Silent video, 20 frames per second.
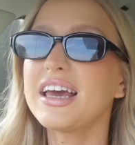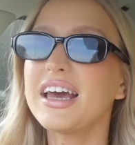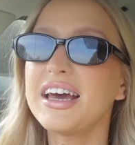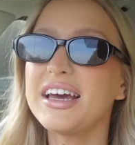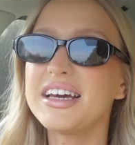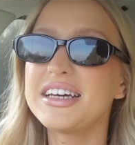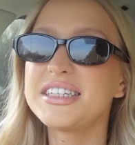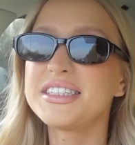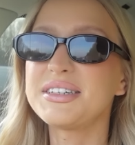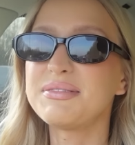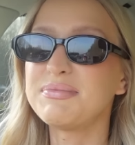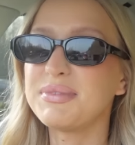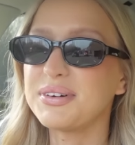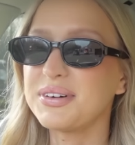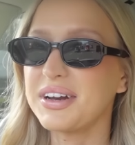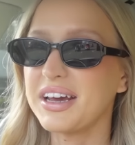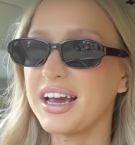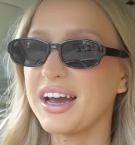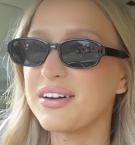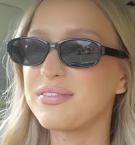Good
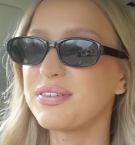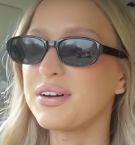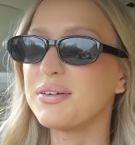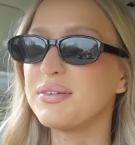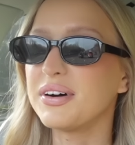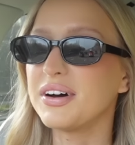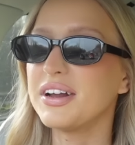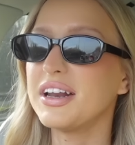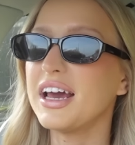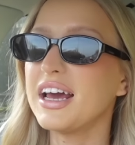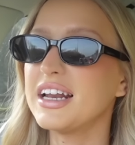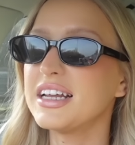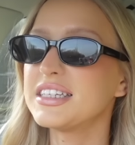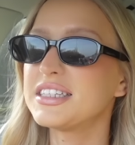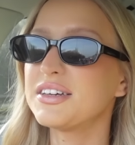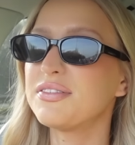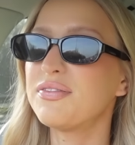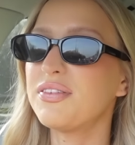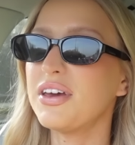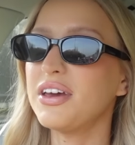morning, everyone. It is
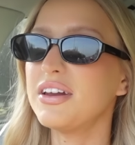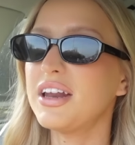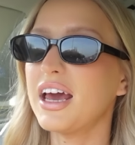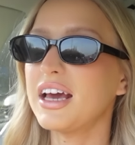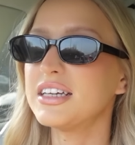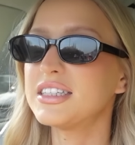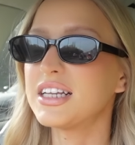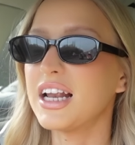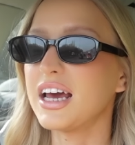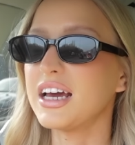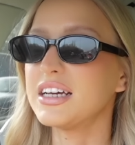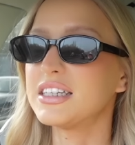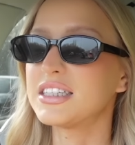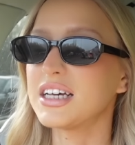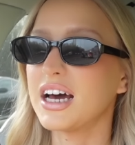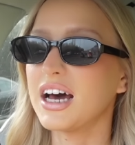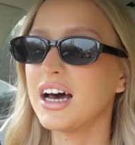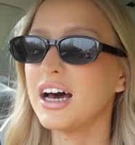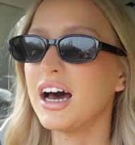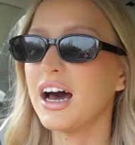a few days later.
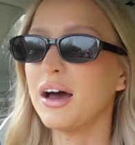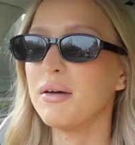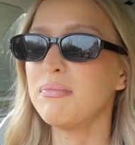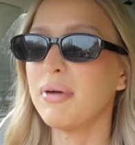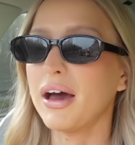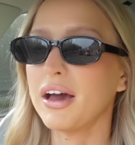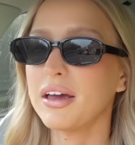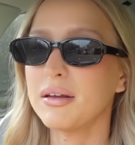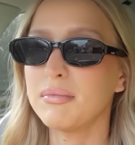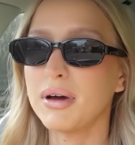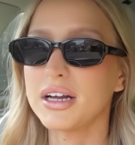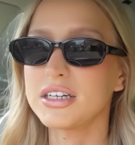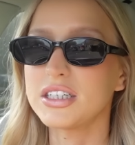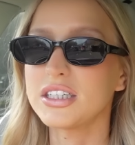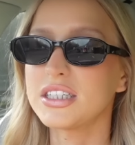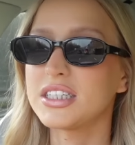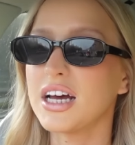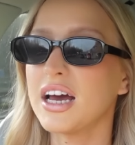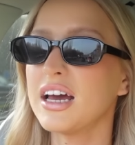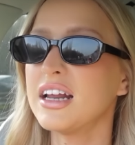I'm back in
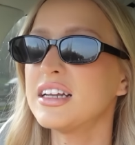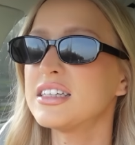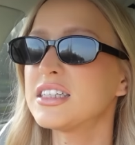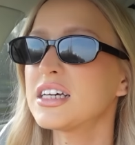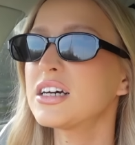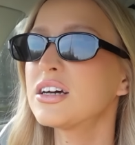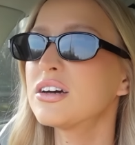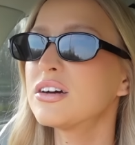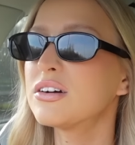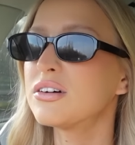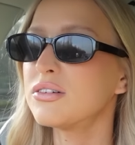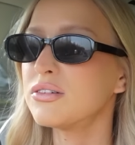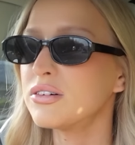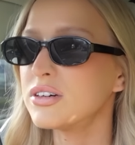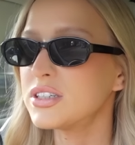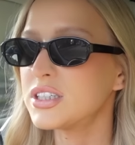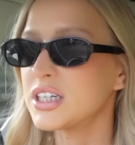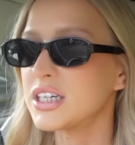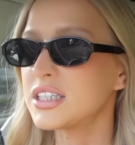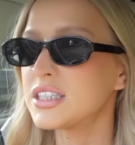Manchester. It is a
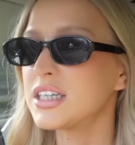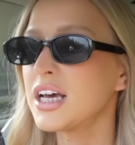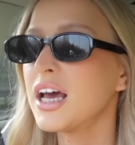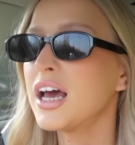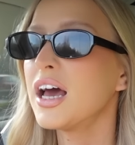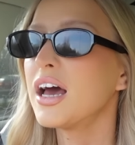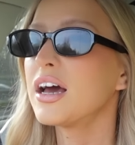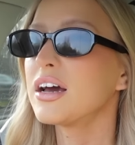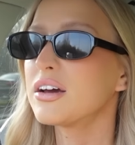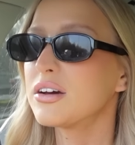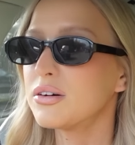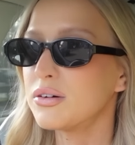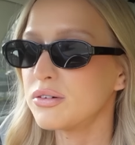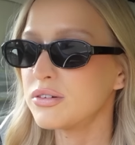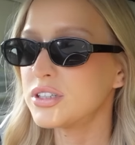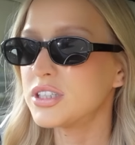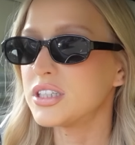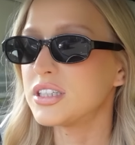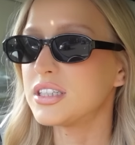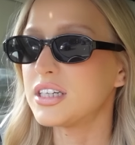gorgeous,
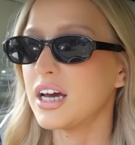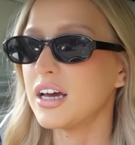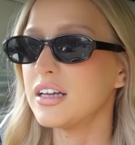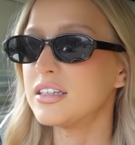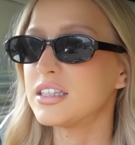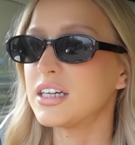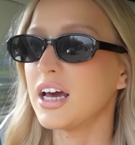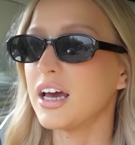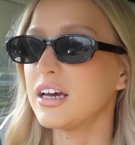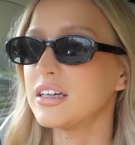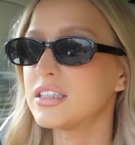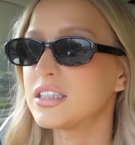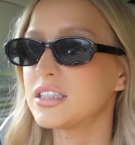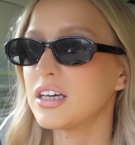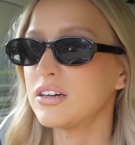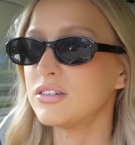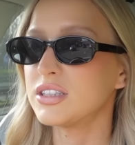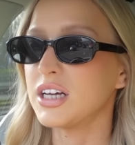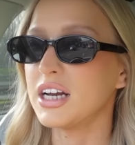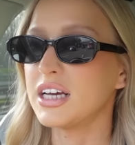gorgeous day today. It's
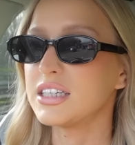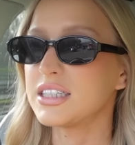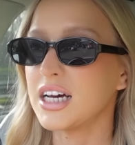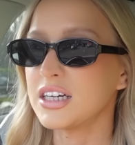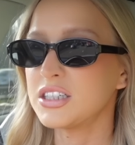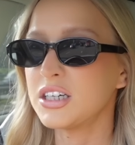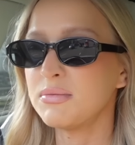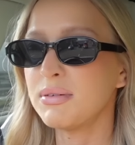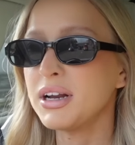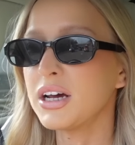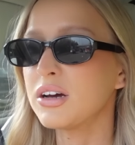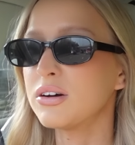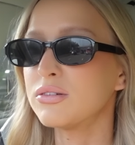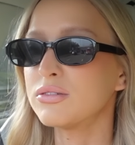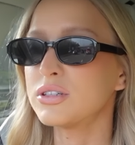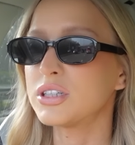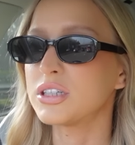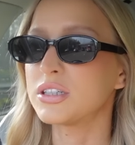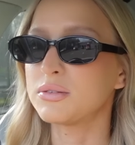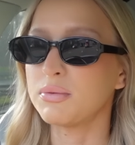so sunny. It's actually been a
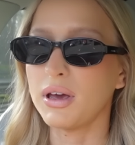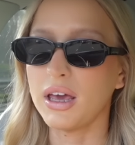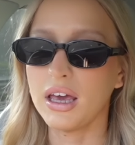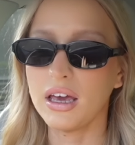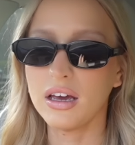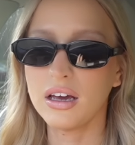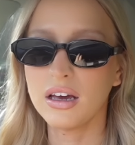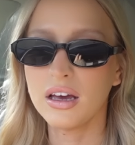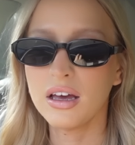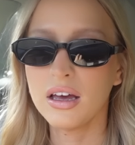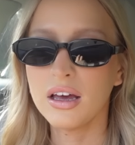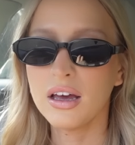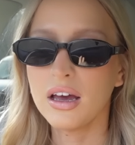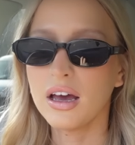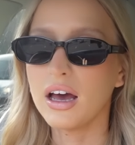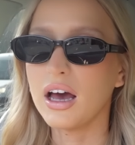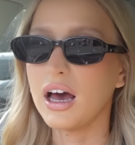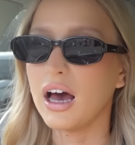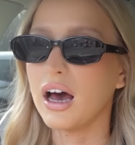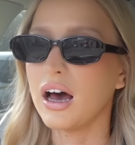gorgeous week.
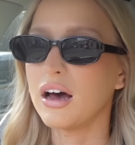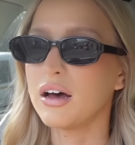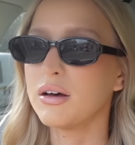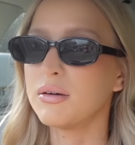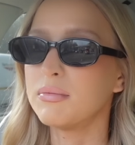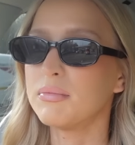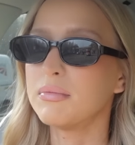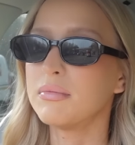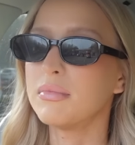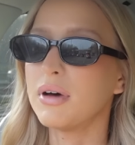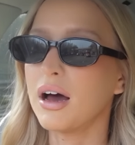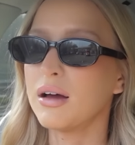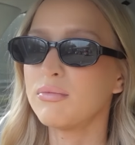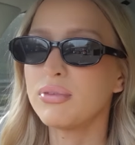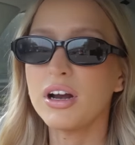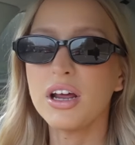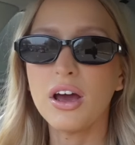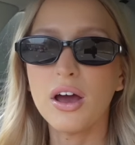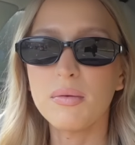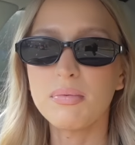I'm
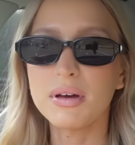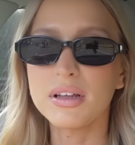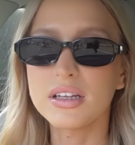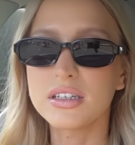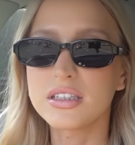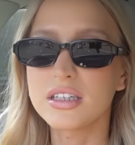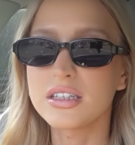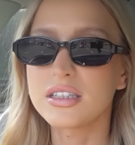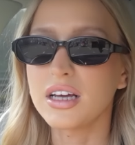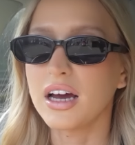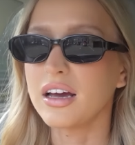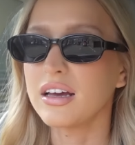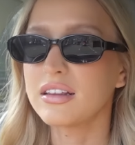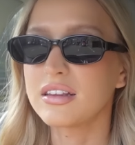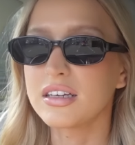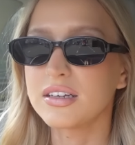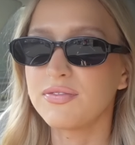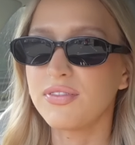really hoping this is like the